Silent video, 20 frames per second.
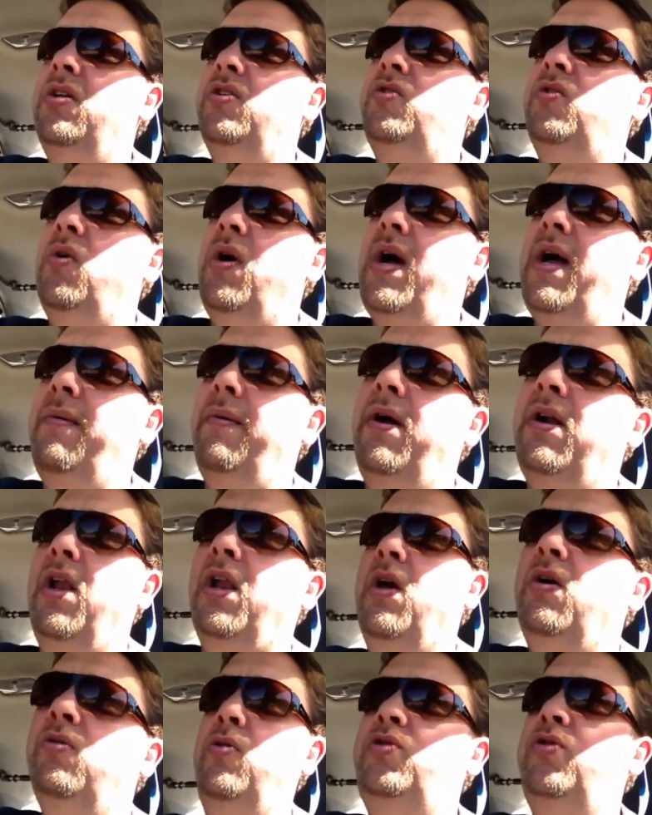So I am
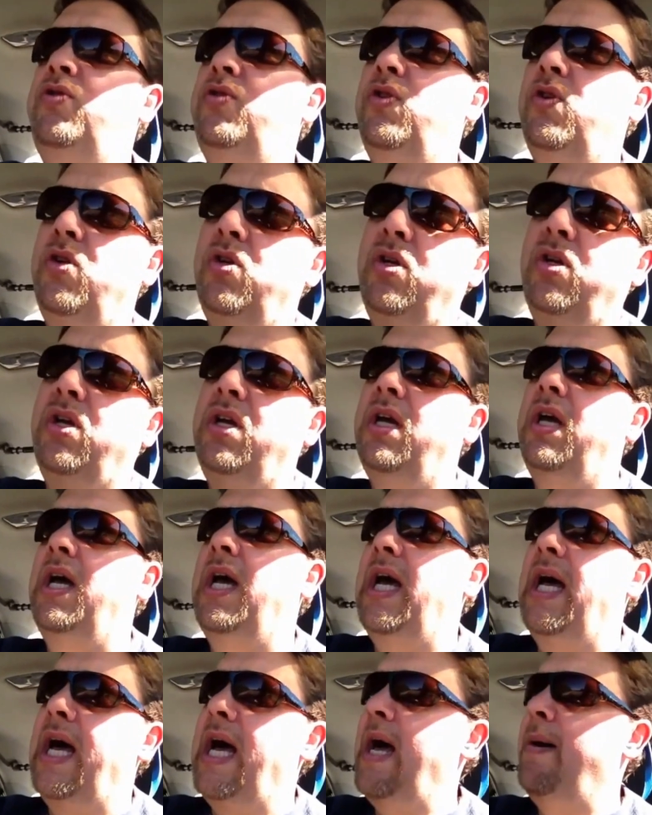close.
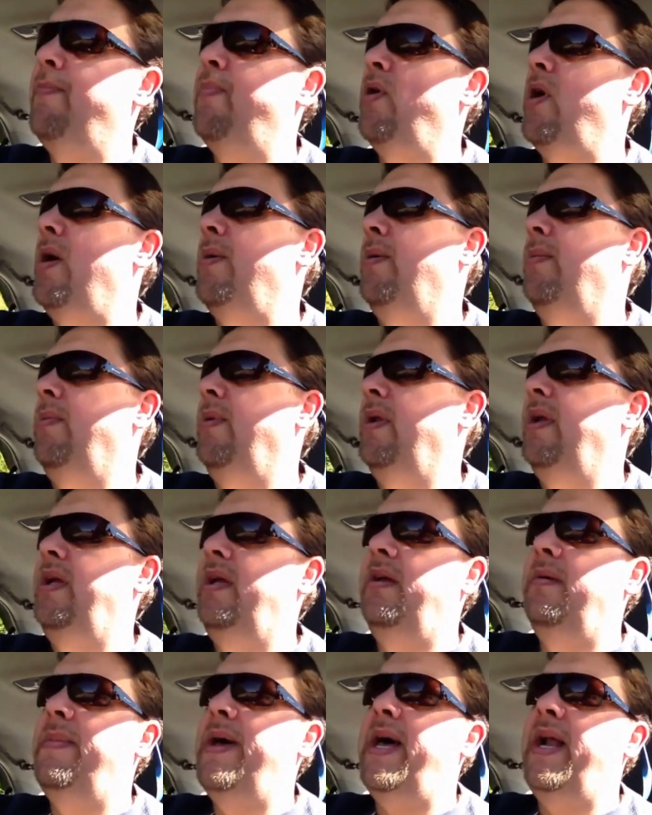I'm probably
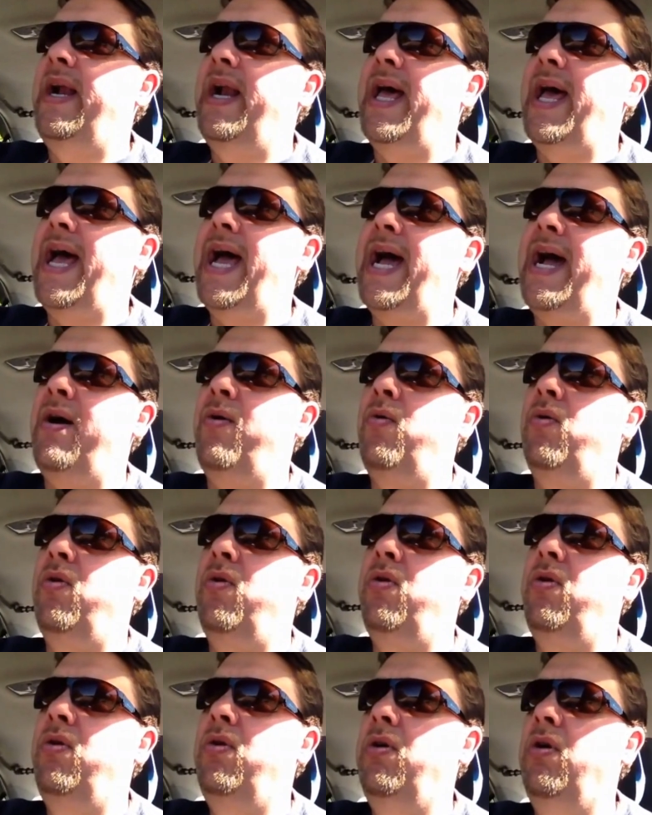about an
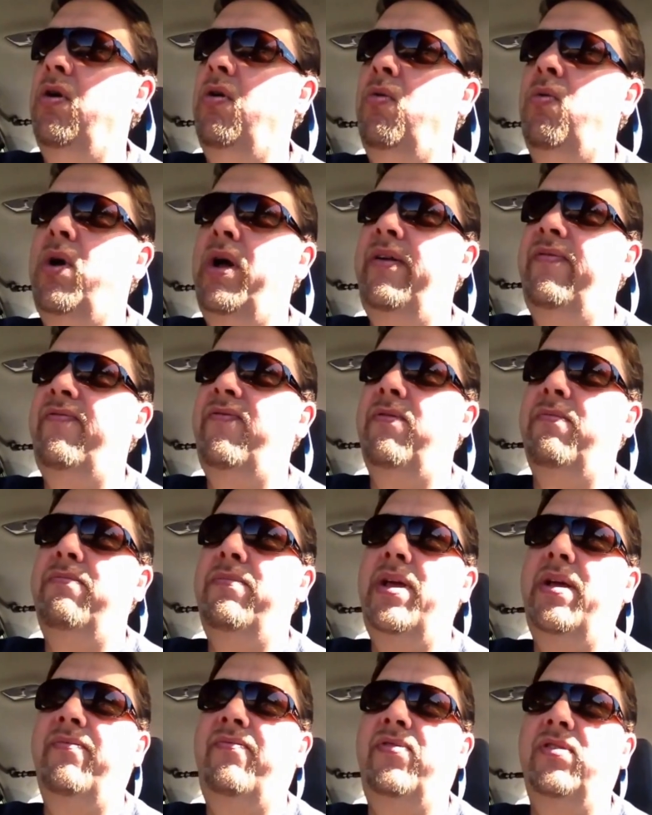hour away from
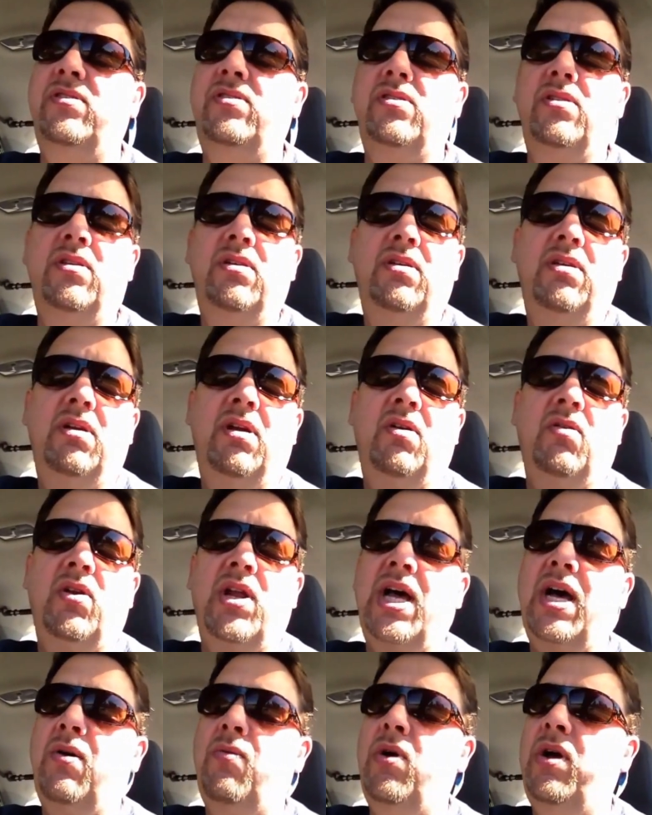Memphis on
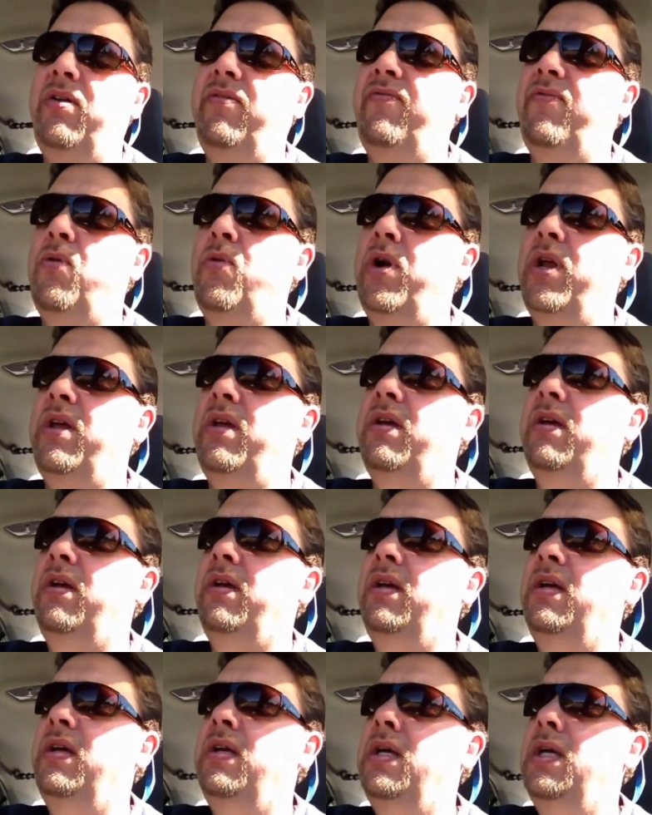Highway 40.
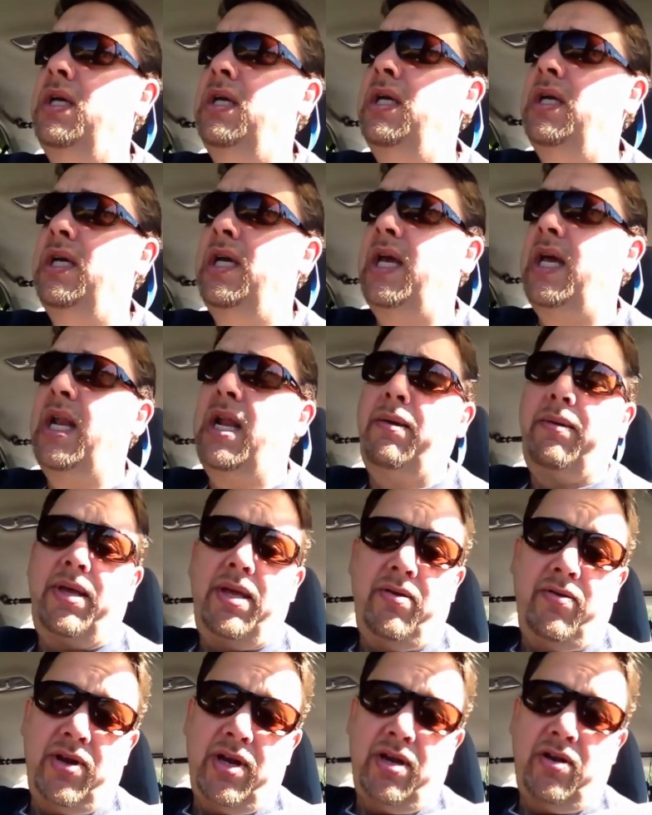And I'm
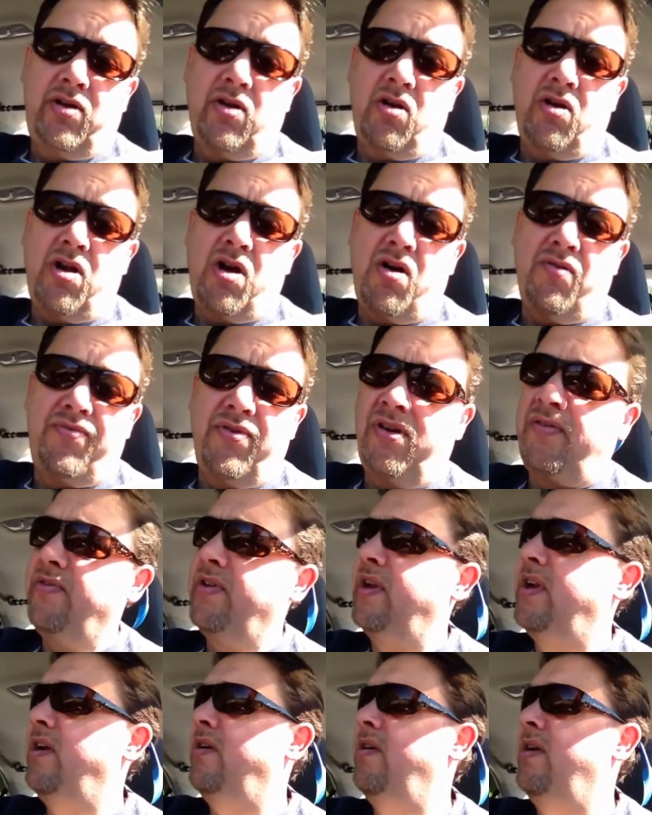getting ready to turn off of
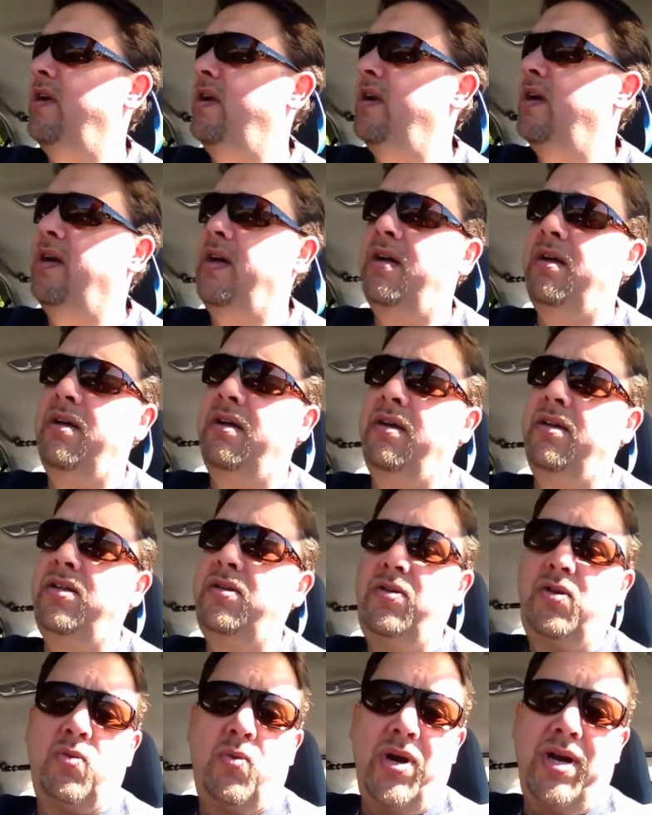it here in
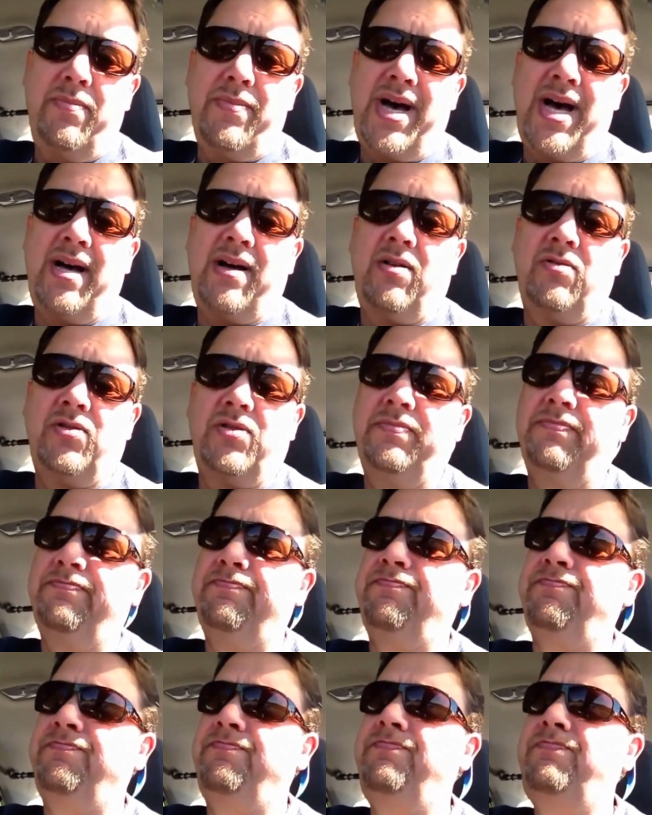20 miles
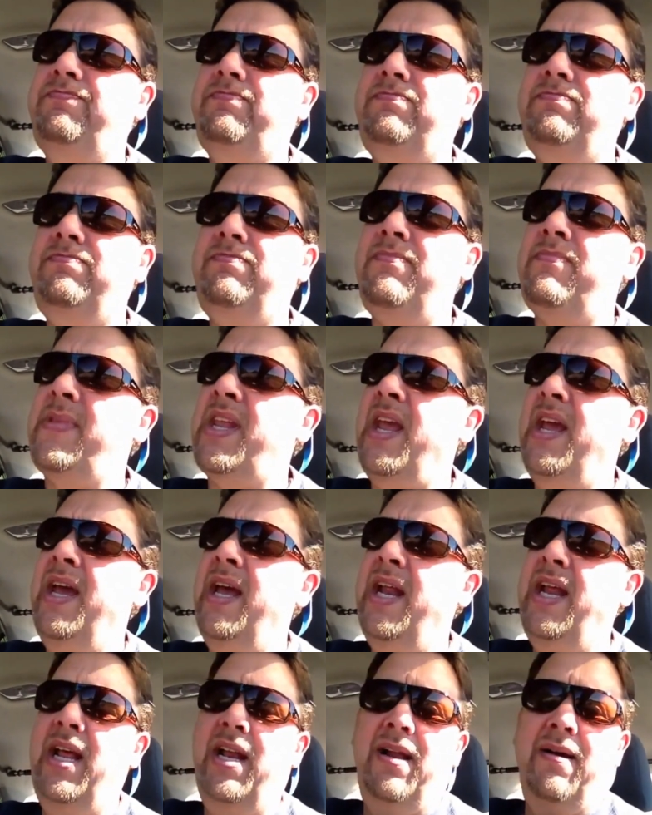
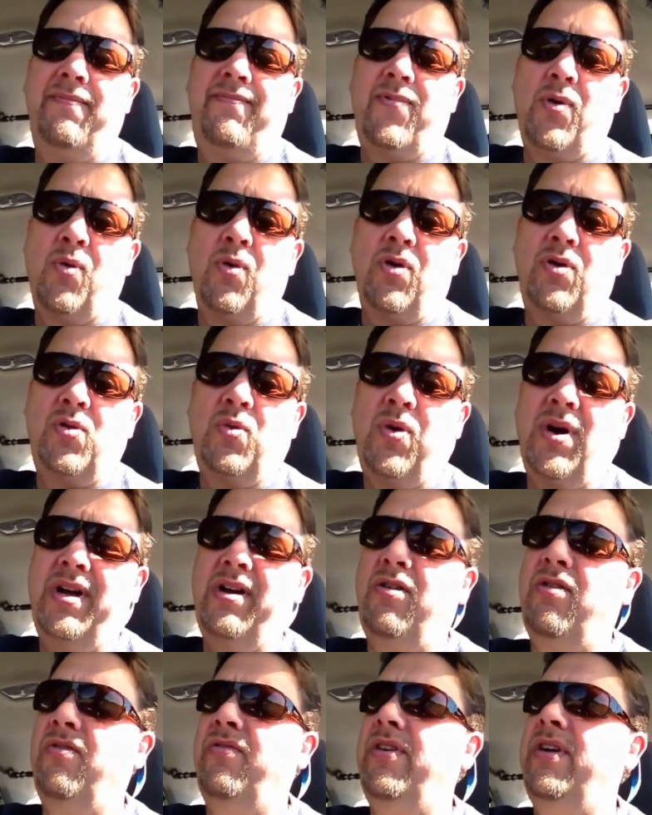and head up
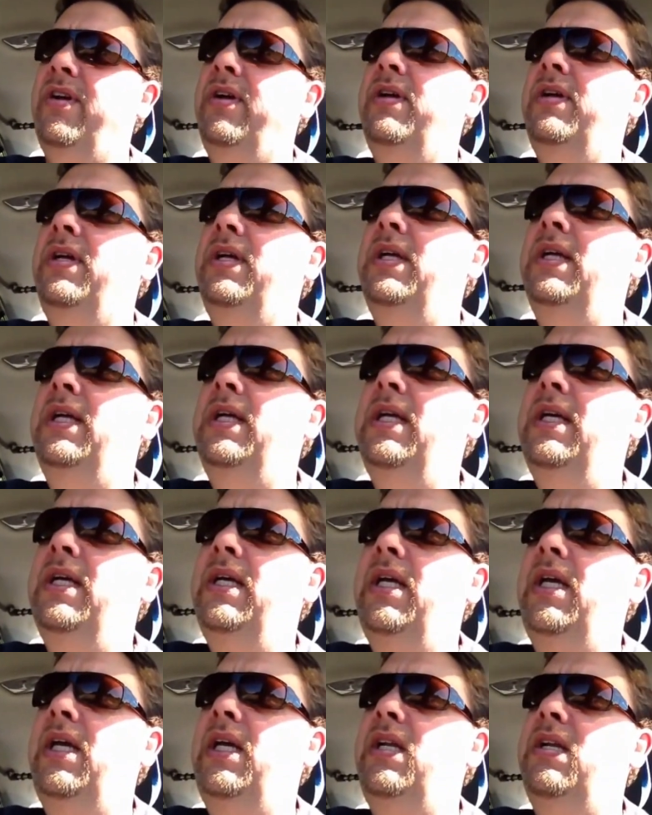
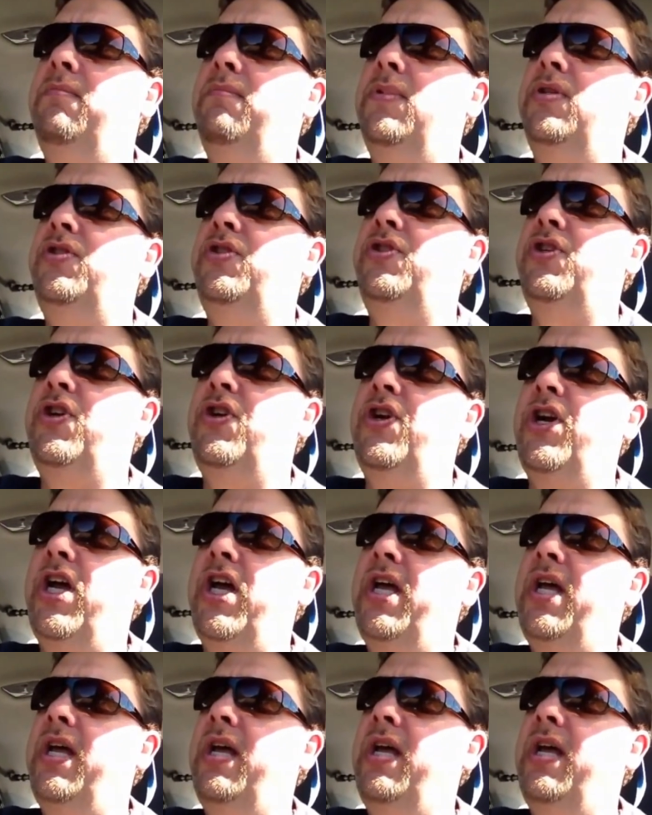412 into Missouri.